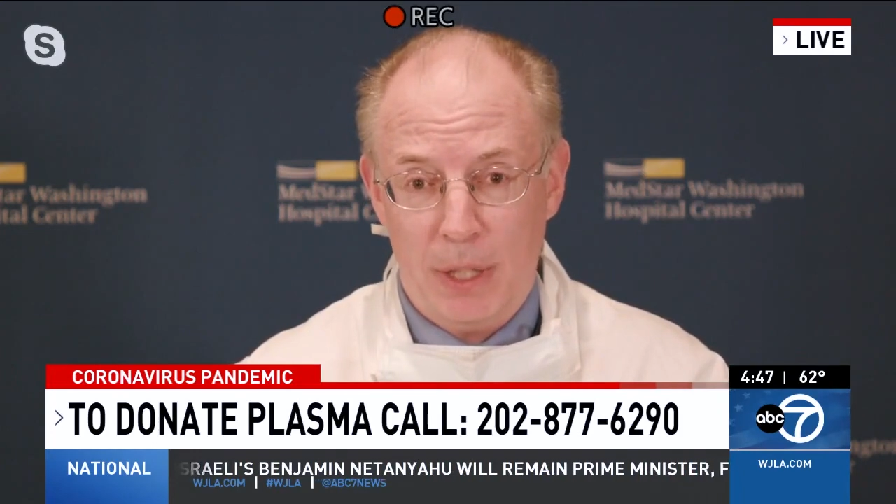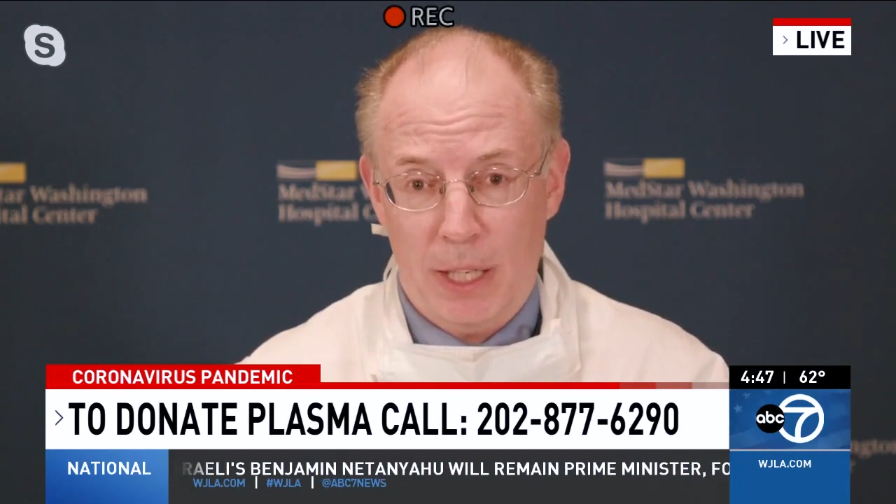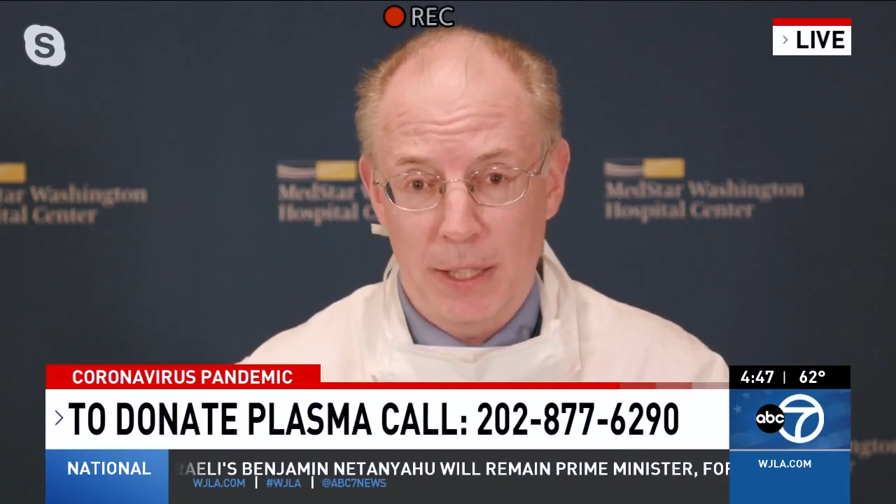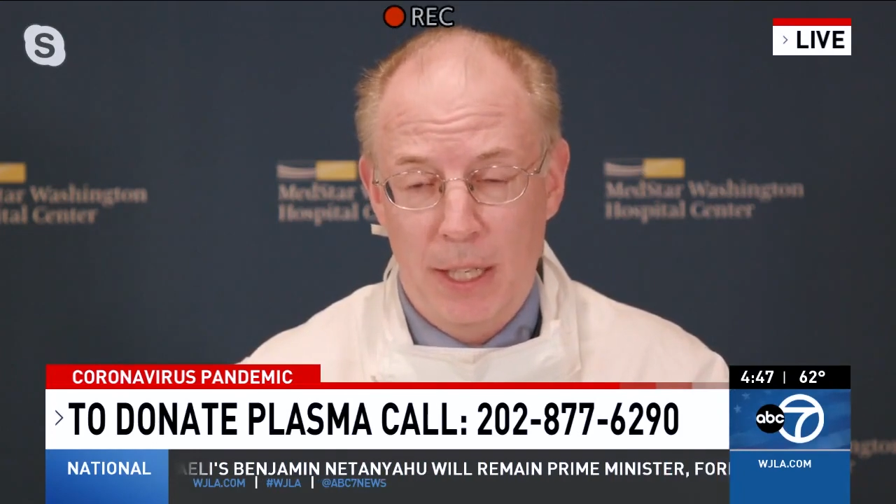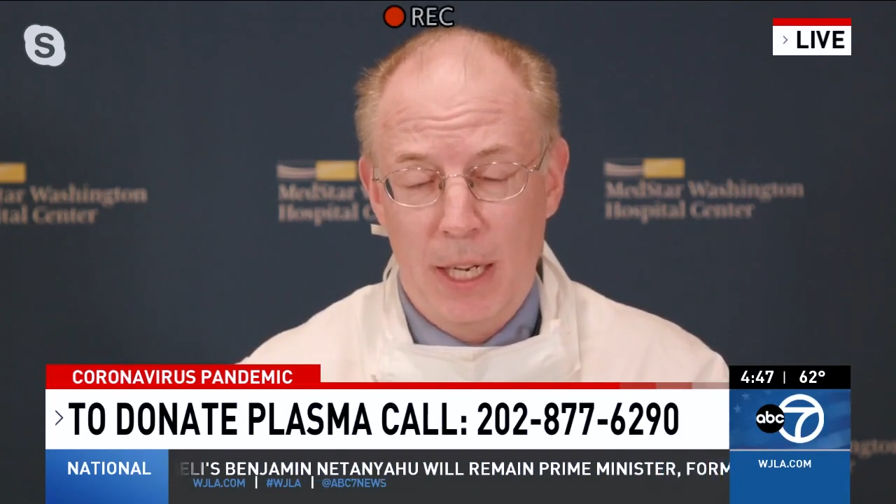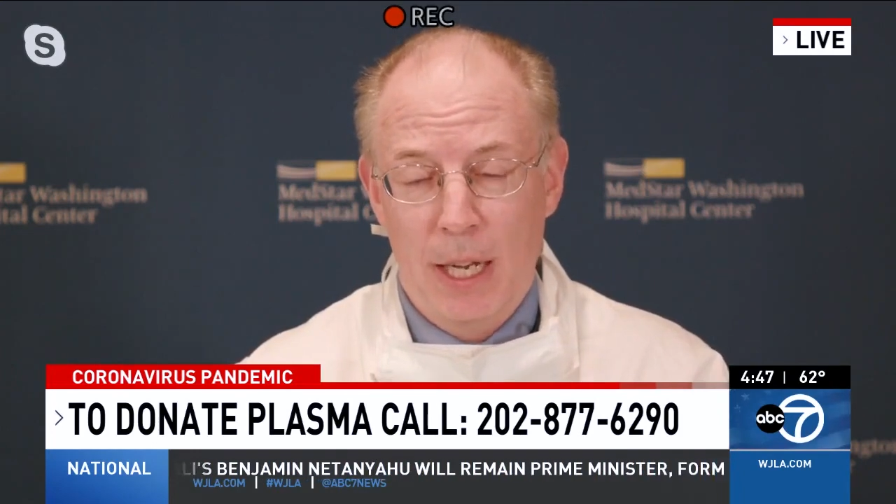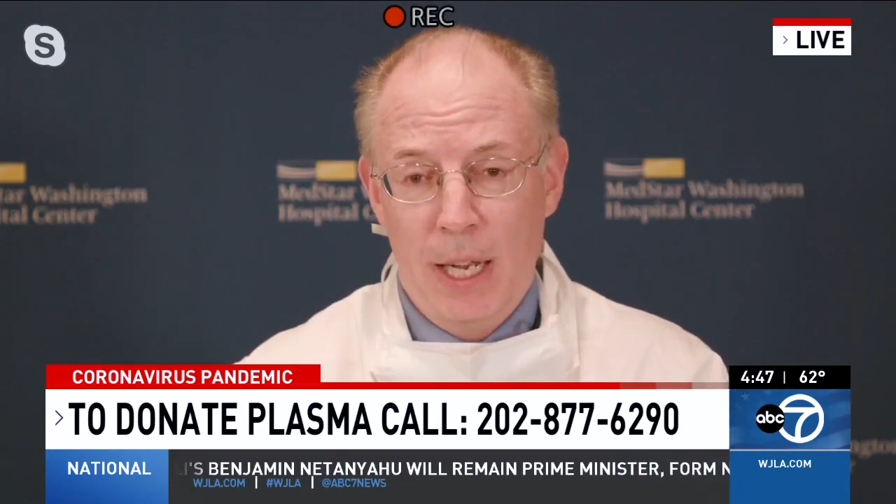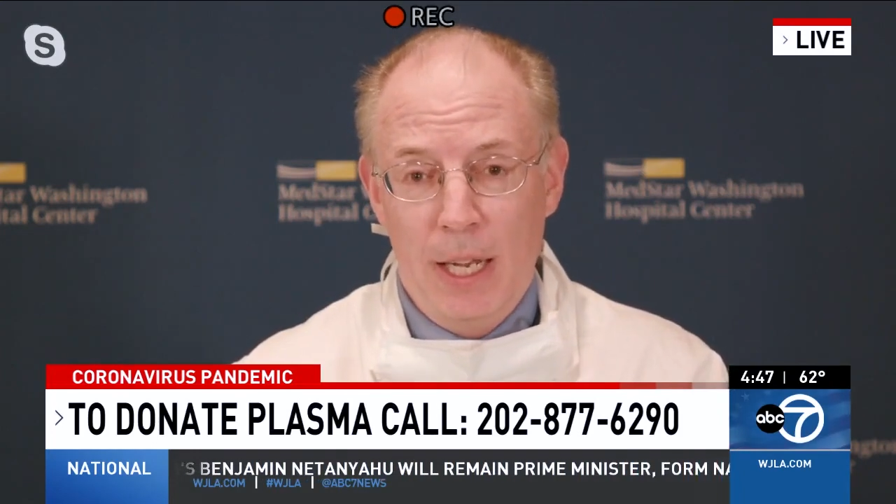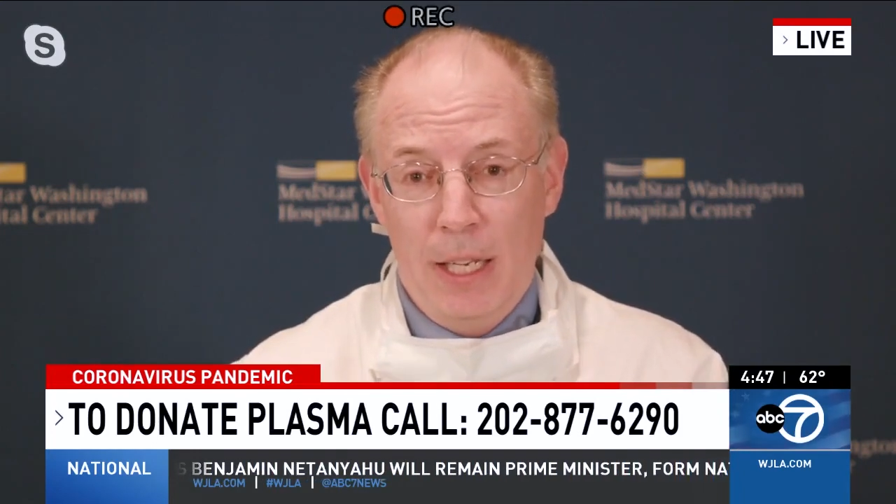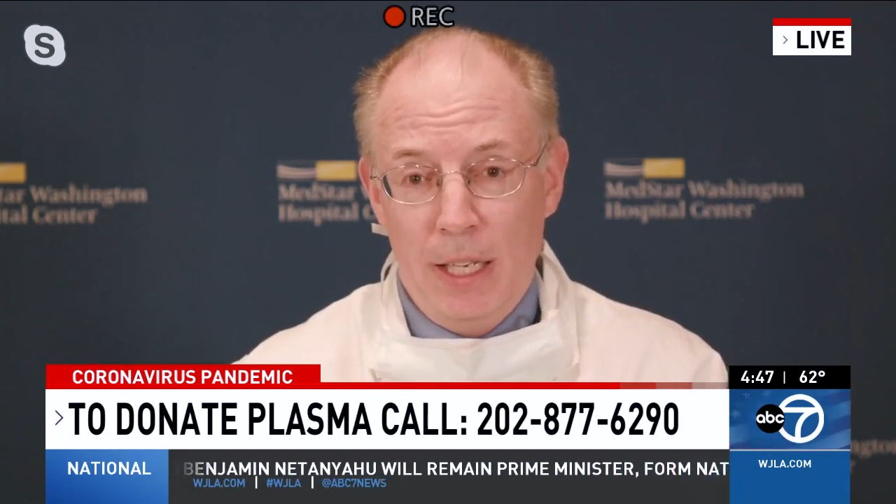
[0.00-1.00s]
blood.
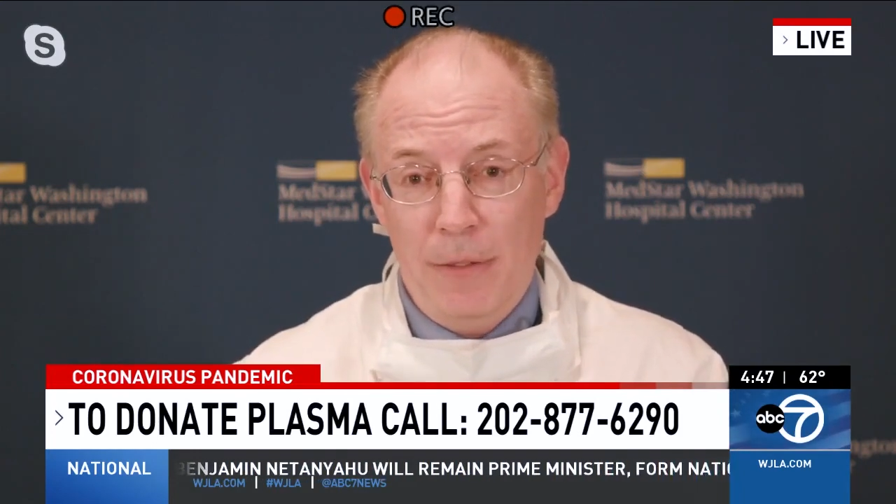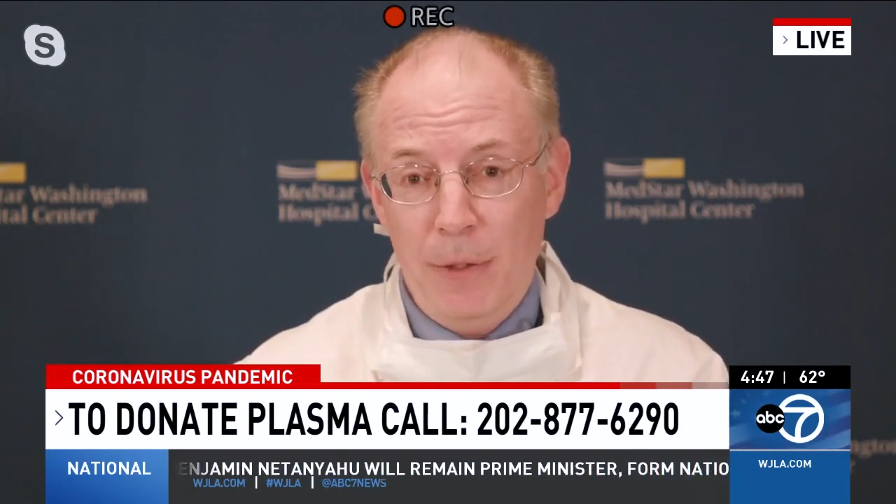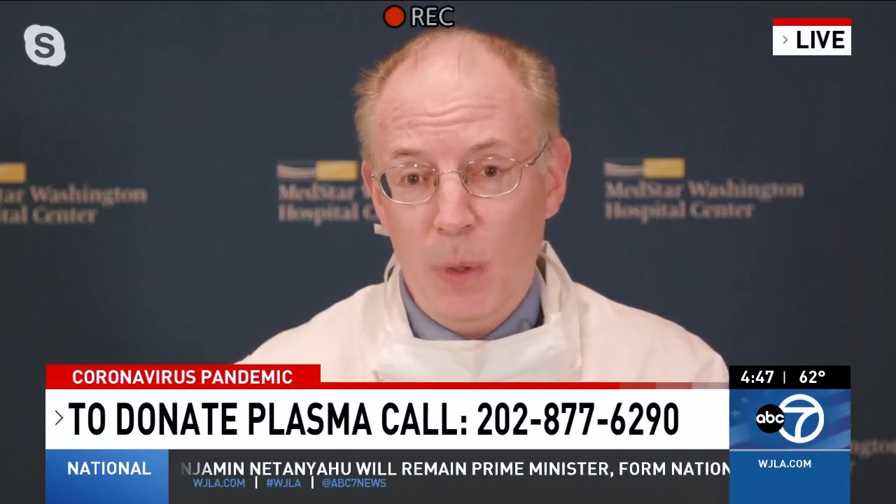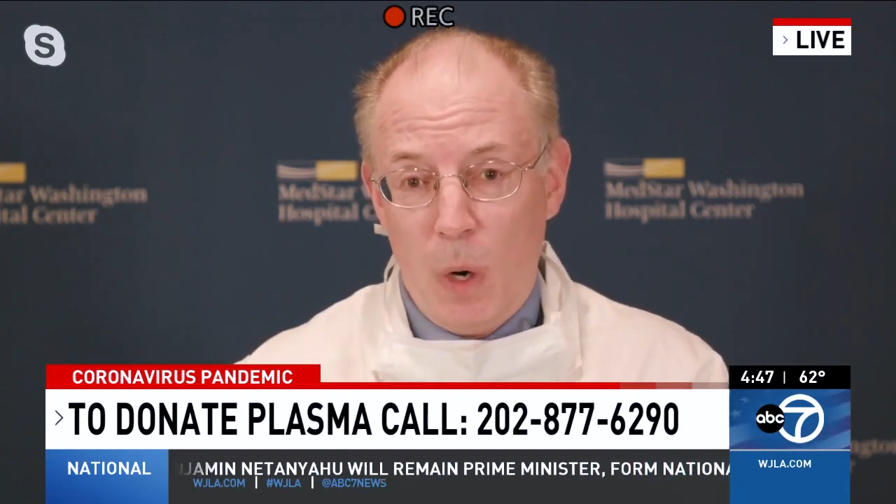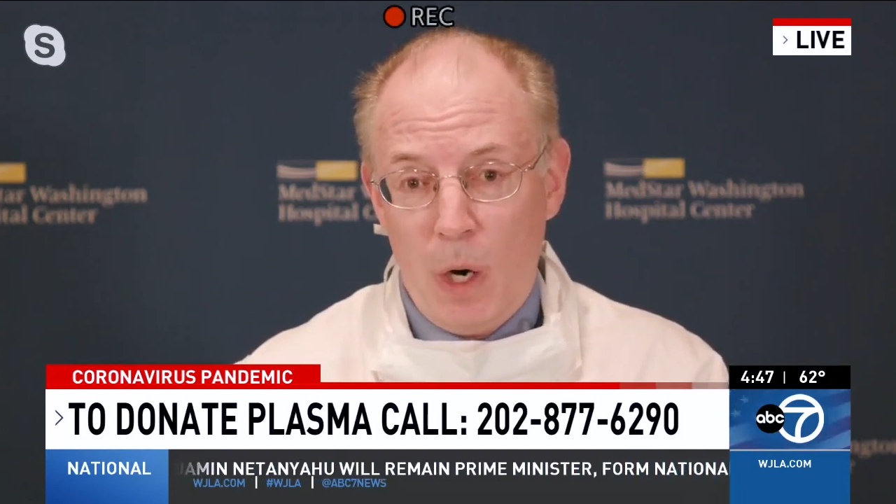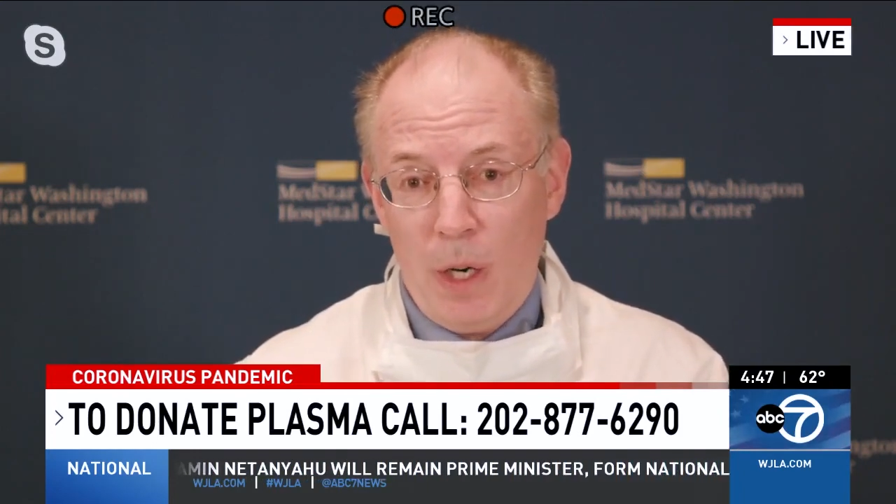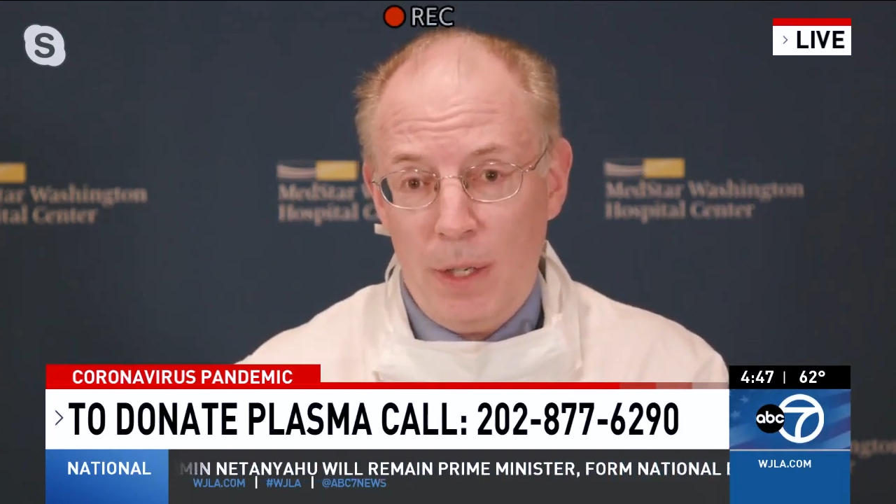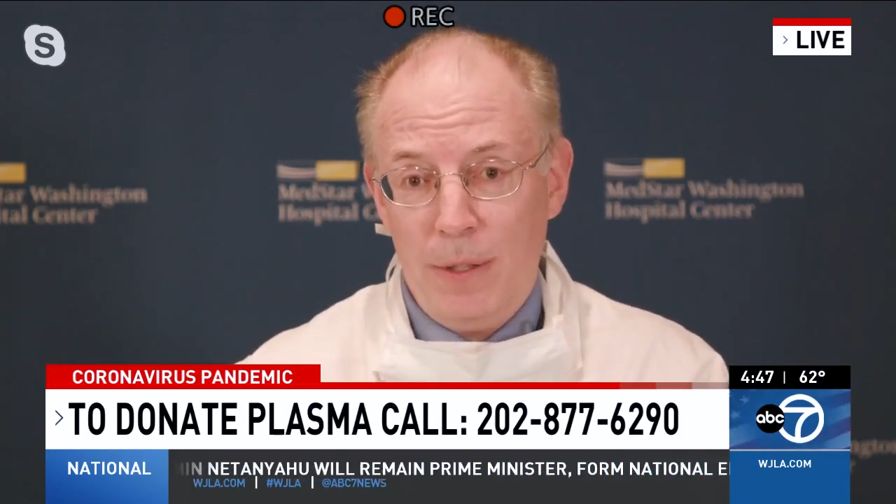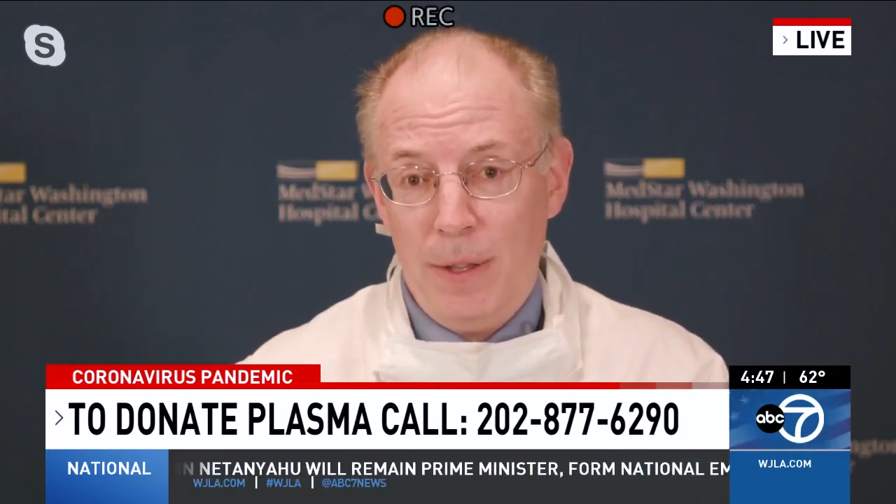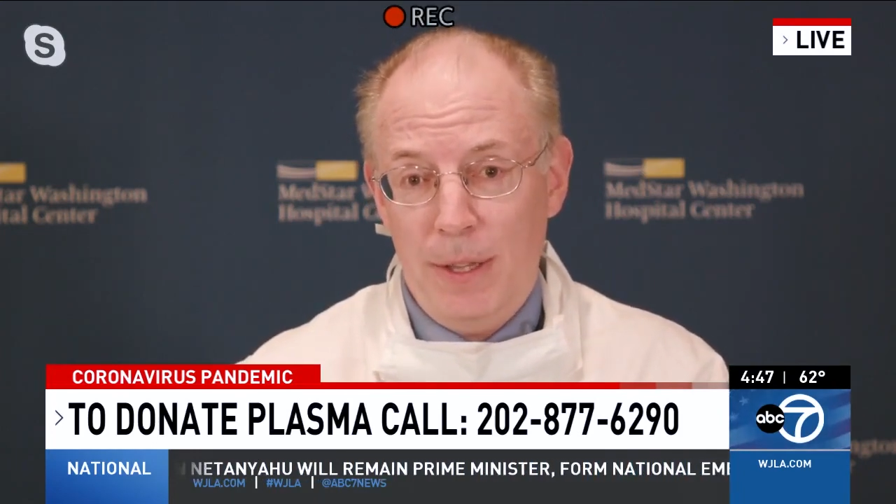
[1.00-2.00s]
If you are,